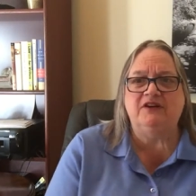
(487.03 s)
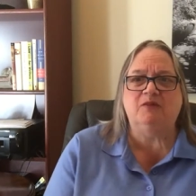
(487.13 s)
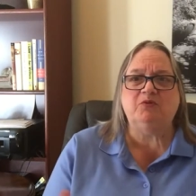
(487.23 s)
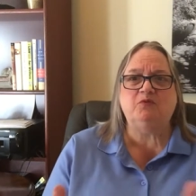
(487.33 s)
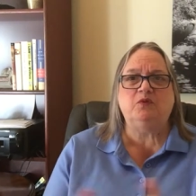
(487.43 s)

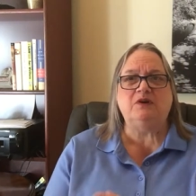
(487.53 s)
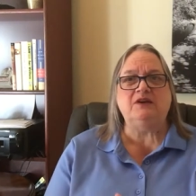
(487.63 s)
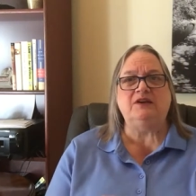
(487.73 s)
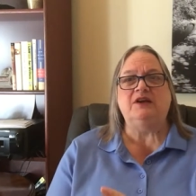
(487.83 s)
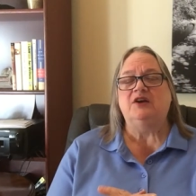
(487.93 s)
Number
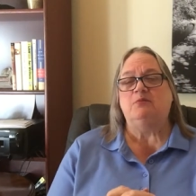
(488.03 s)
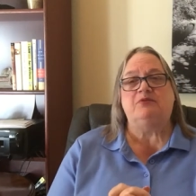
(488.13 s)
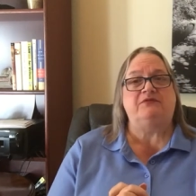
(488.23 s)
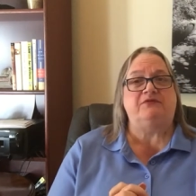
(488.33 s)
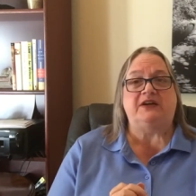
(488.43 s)
one,
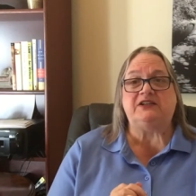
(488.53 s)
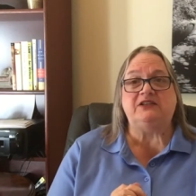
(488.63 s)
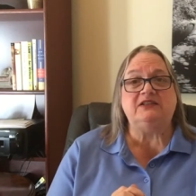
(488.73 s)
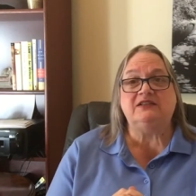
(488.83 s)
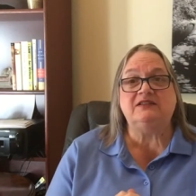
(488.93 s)

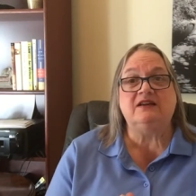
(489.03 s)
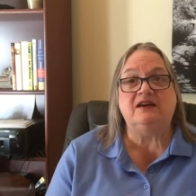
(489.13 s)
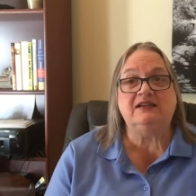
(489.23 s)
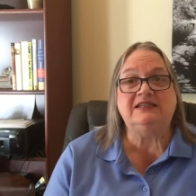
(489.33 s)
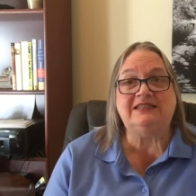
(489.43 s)
perfection does
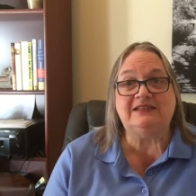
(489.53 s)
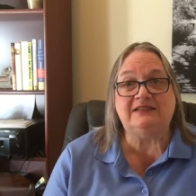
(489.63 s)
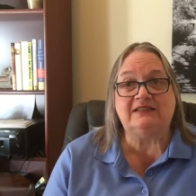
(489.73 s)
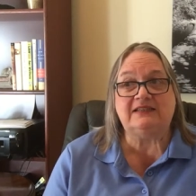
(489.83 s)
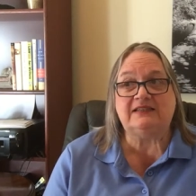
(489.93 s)
not
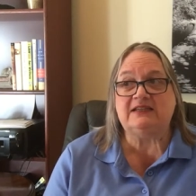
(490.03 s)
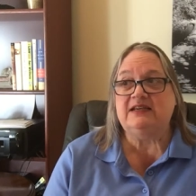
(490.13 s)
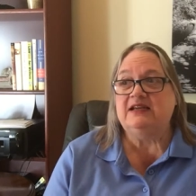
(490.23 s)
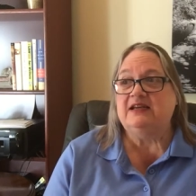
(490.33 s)
exist.